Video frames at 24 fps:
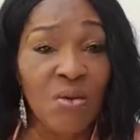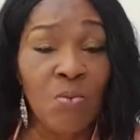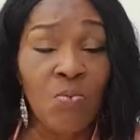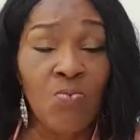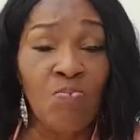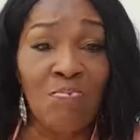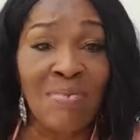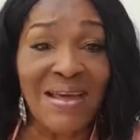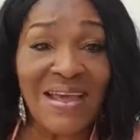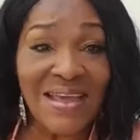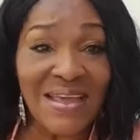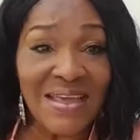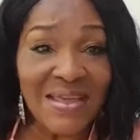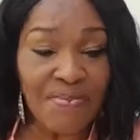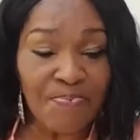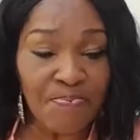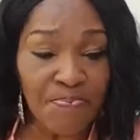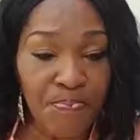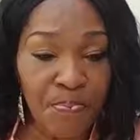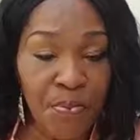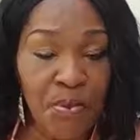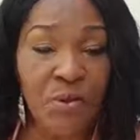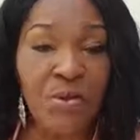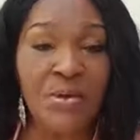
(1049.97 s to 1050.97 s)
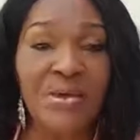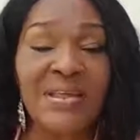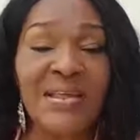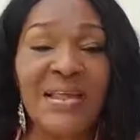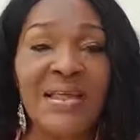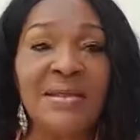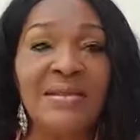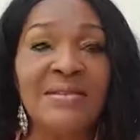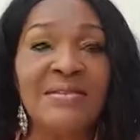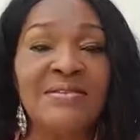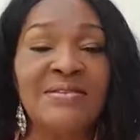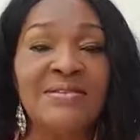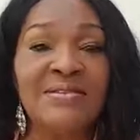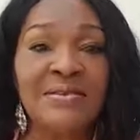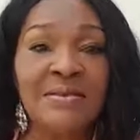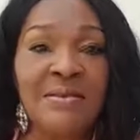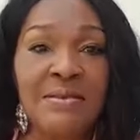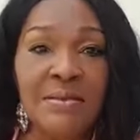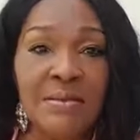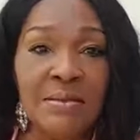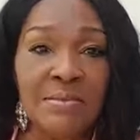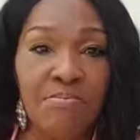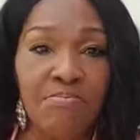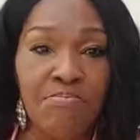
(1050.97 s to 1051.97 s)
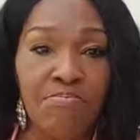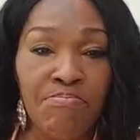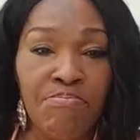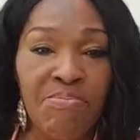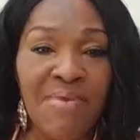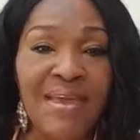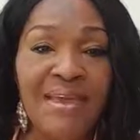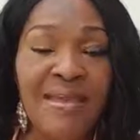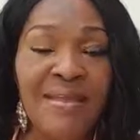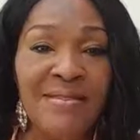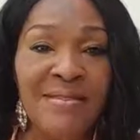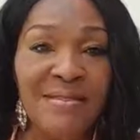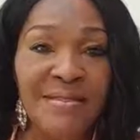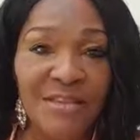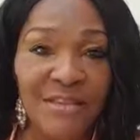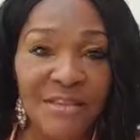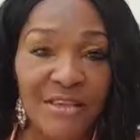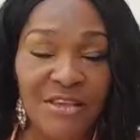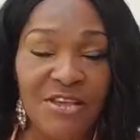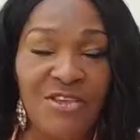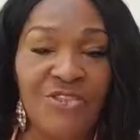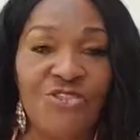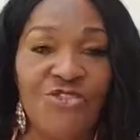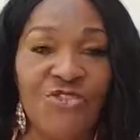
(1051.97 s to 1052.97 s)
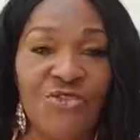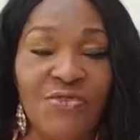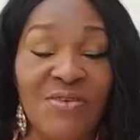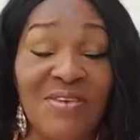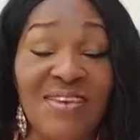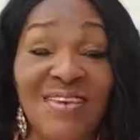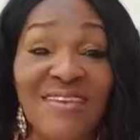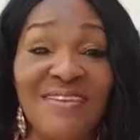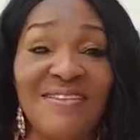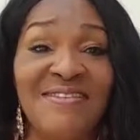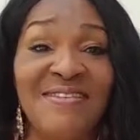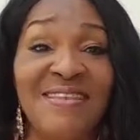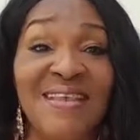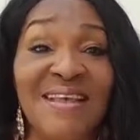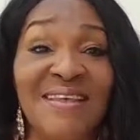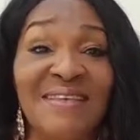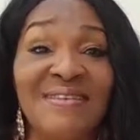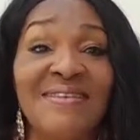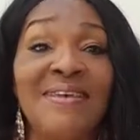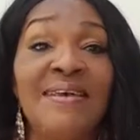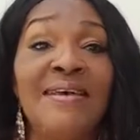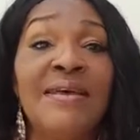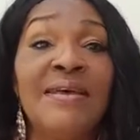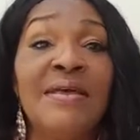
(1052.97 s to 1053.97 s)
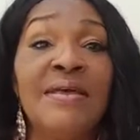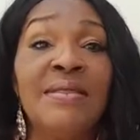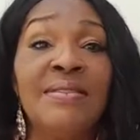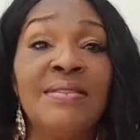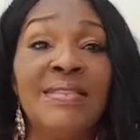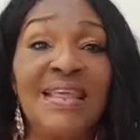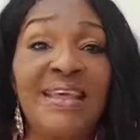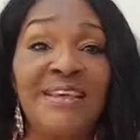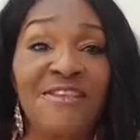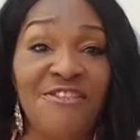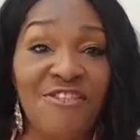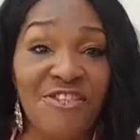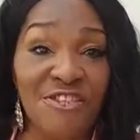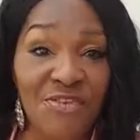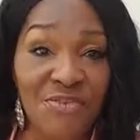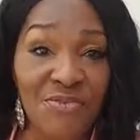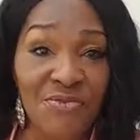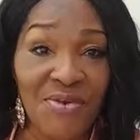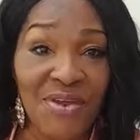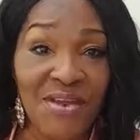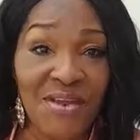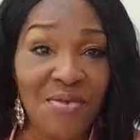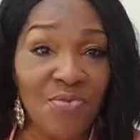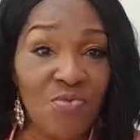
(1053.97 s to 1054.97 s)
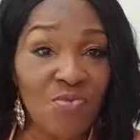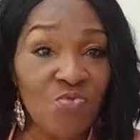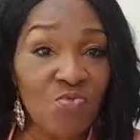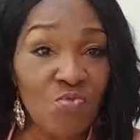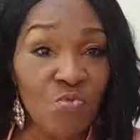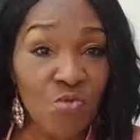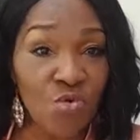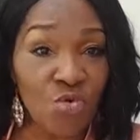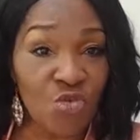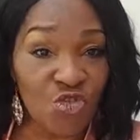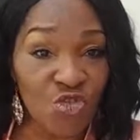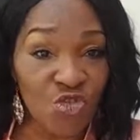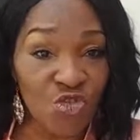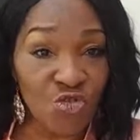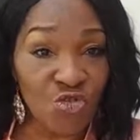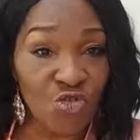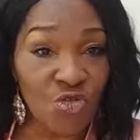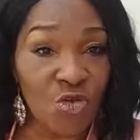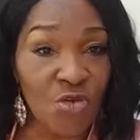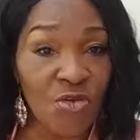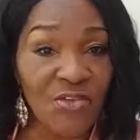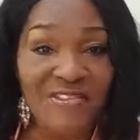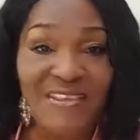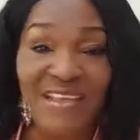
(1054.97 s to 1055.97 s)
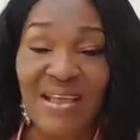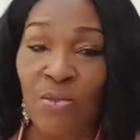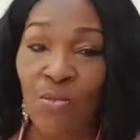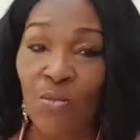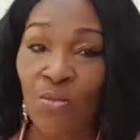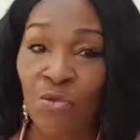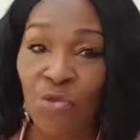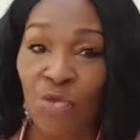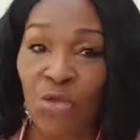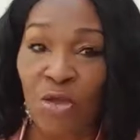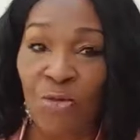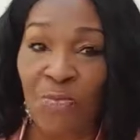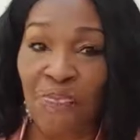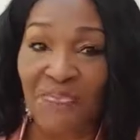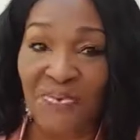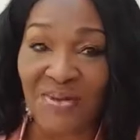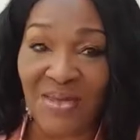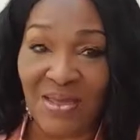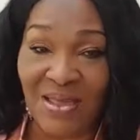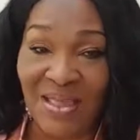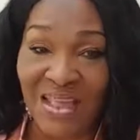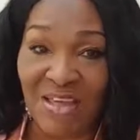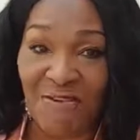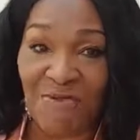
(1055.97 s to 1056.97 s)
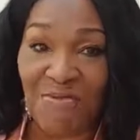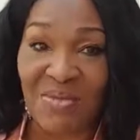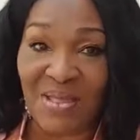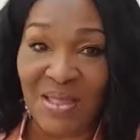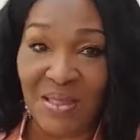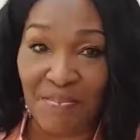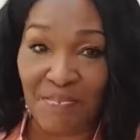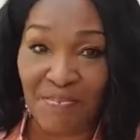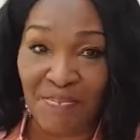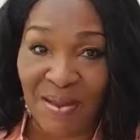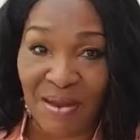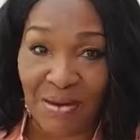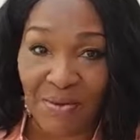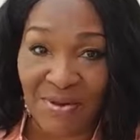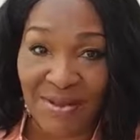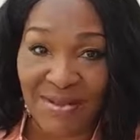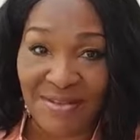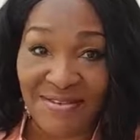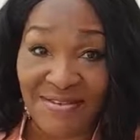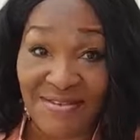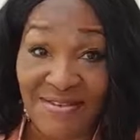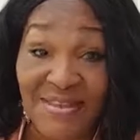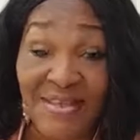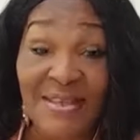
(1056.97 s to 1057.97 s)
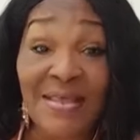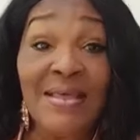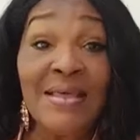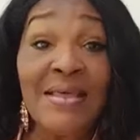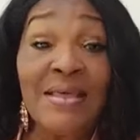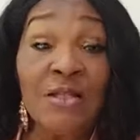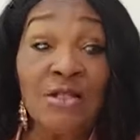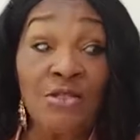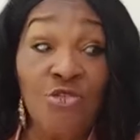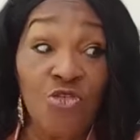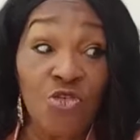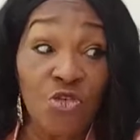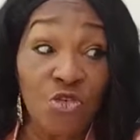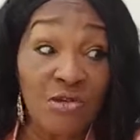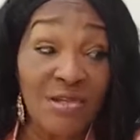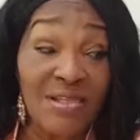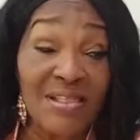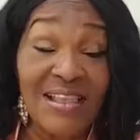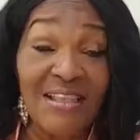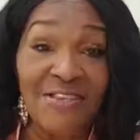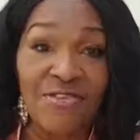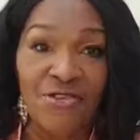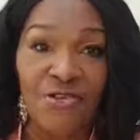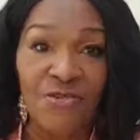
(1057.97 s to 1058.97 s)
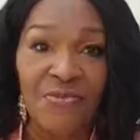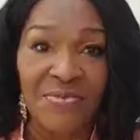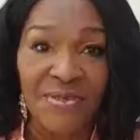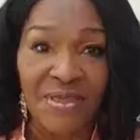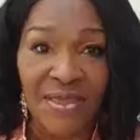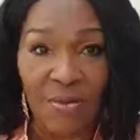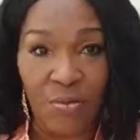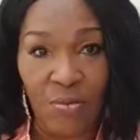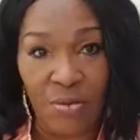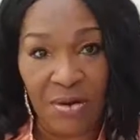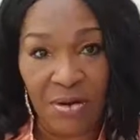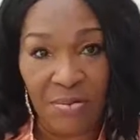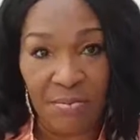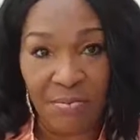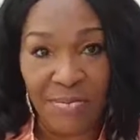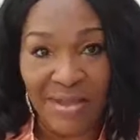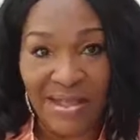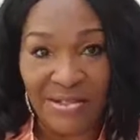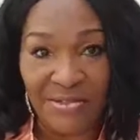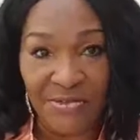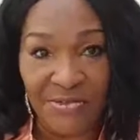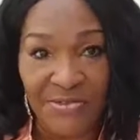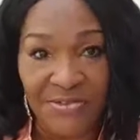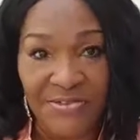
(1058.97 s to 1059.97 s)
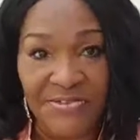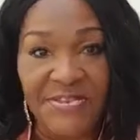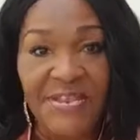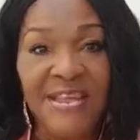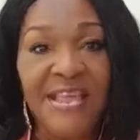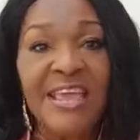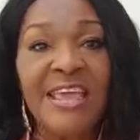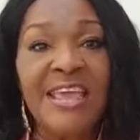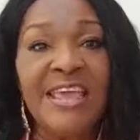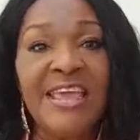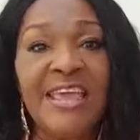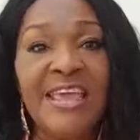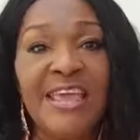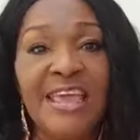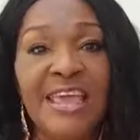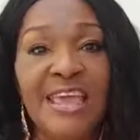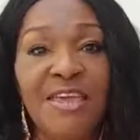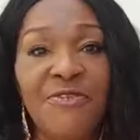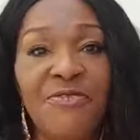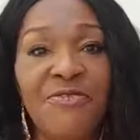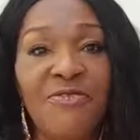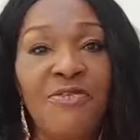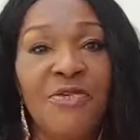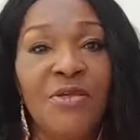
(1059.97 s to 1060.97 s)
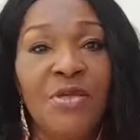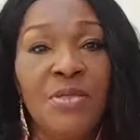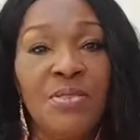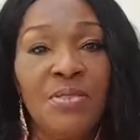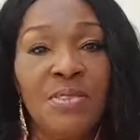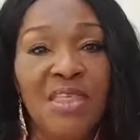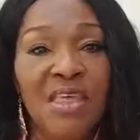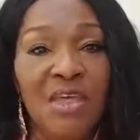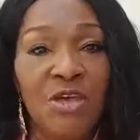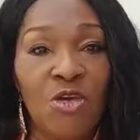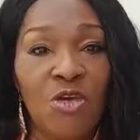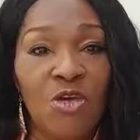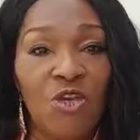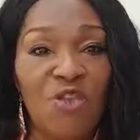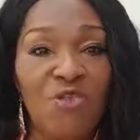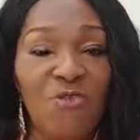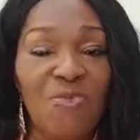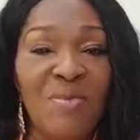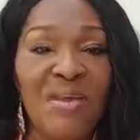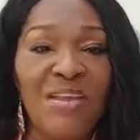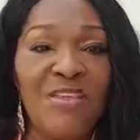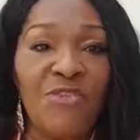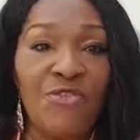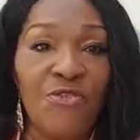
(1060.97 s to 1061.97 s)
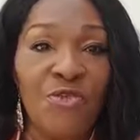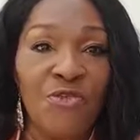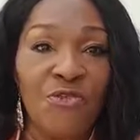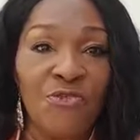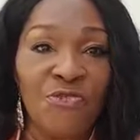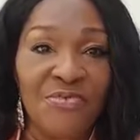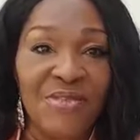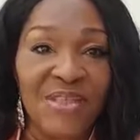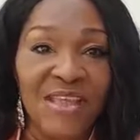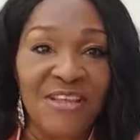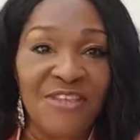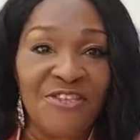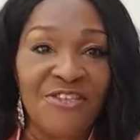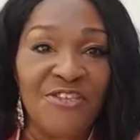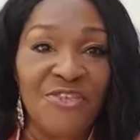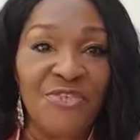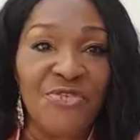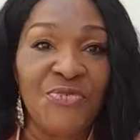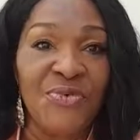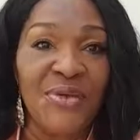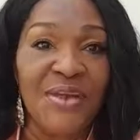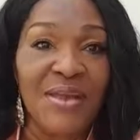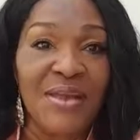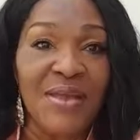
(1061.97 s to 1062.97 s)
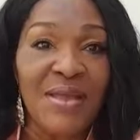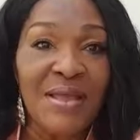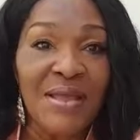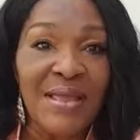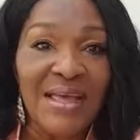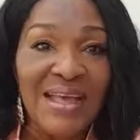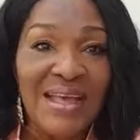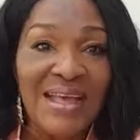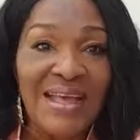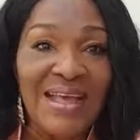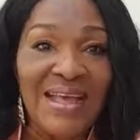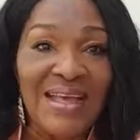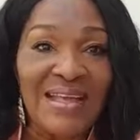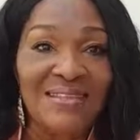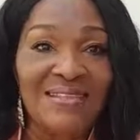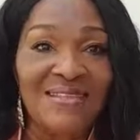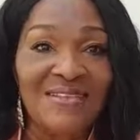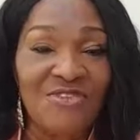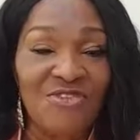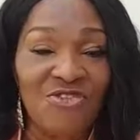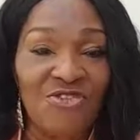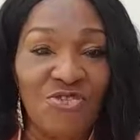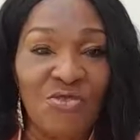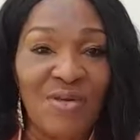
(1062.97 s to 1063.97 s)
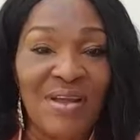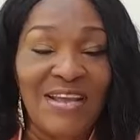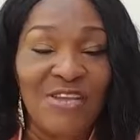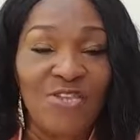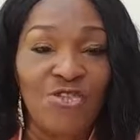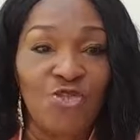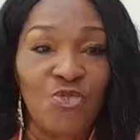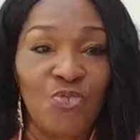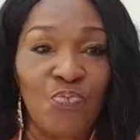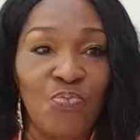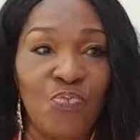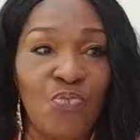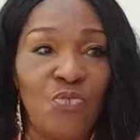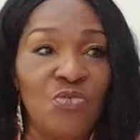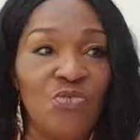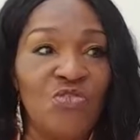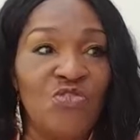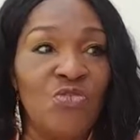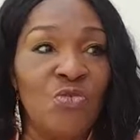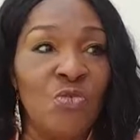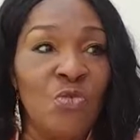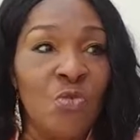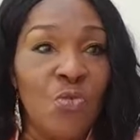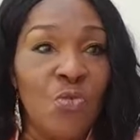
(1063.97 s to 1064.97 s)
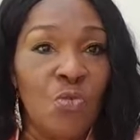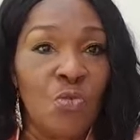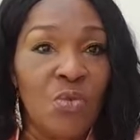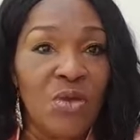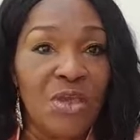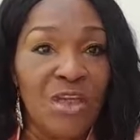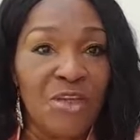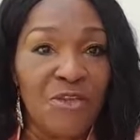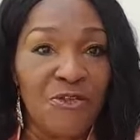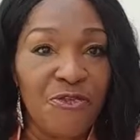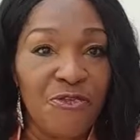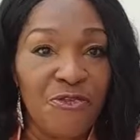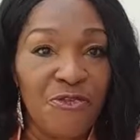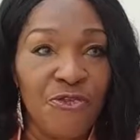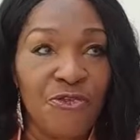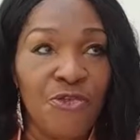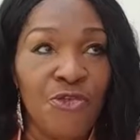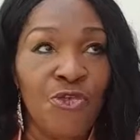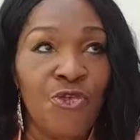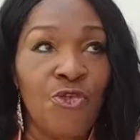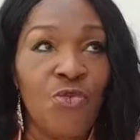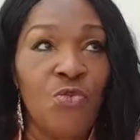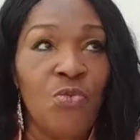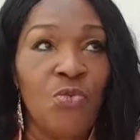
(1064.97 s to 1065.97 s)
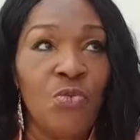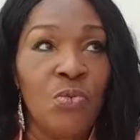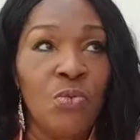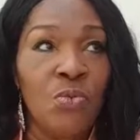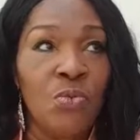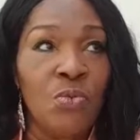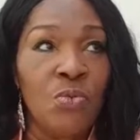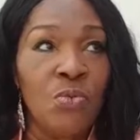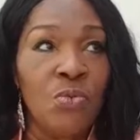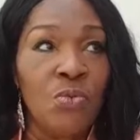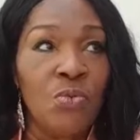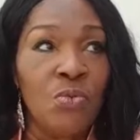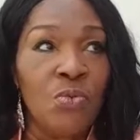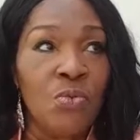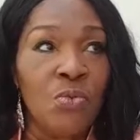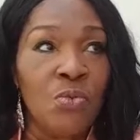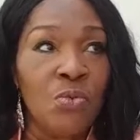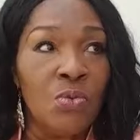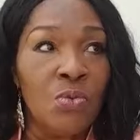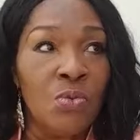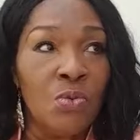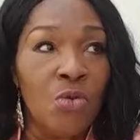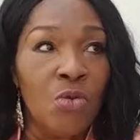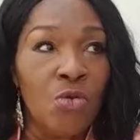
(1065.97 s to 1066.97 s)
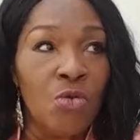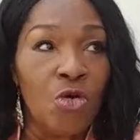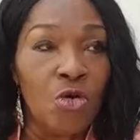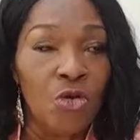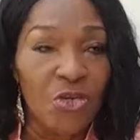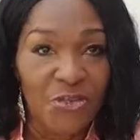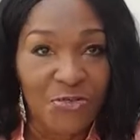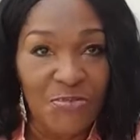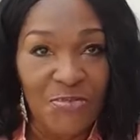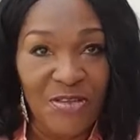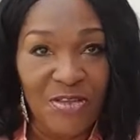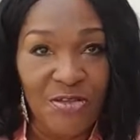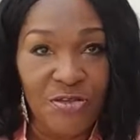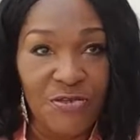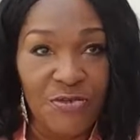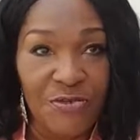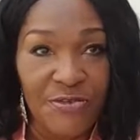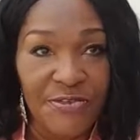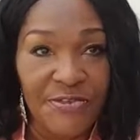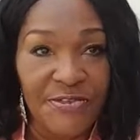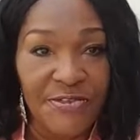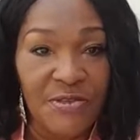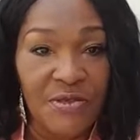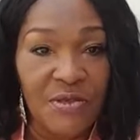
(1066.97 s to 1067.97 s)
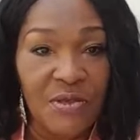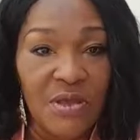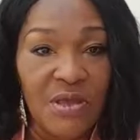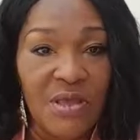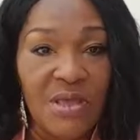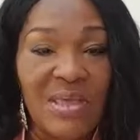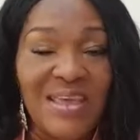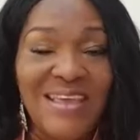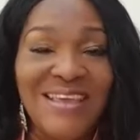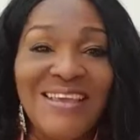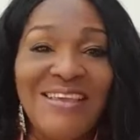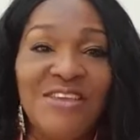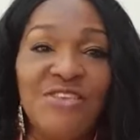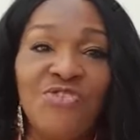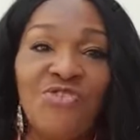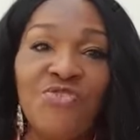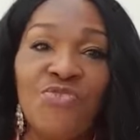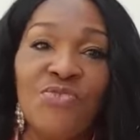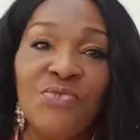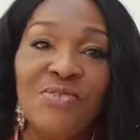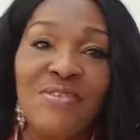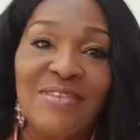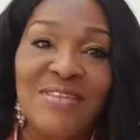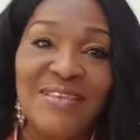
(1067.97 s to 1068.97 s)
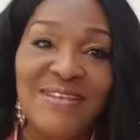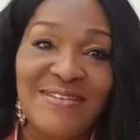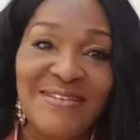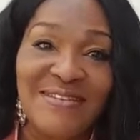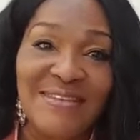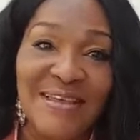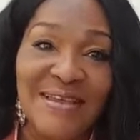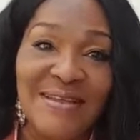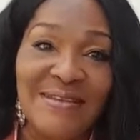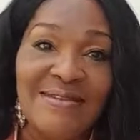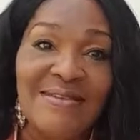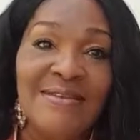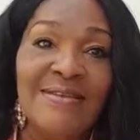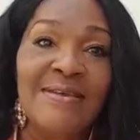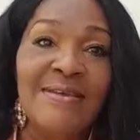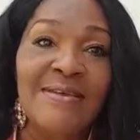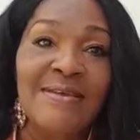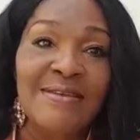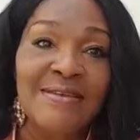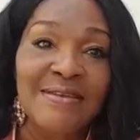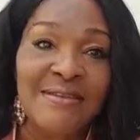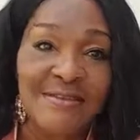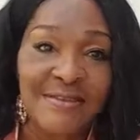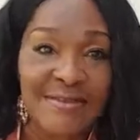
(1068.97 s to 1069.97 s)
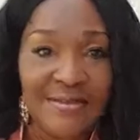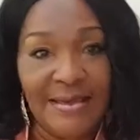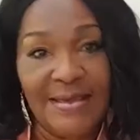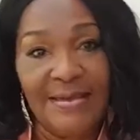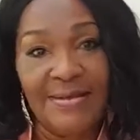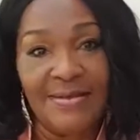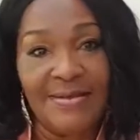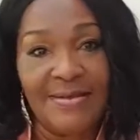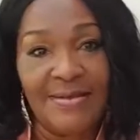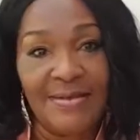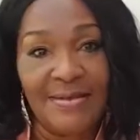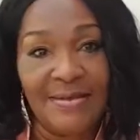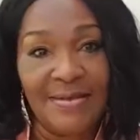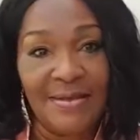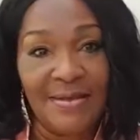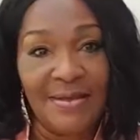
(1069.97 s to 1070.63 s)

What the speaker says: my poignant main issue is that Nigeria should not and will not have been embarrassed, talk less of the Eweremadus, if the government of Nigeria had tried to put a few hospitals into decent state.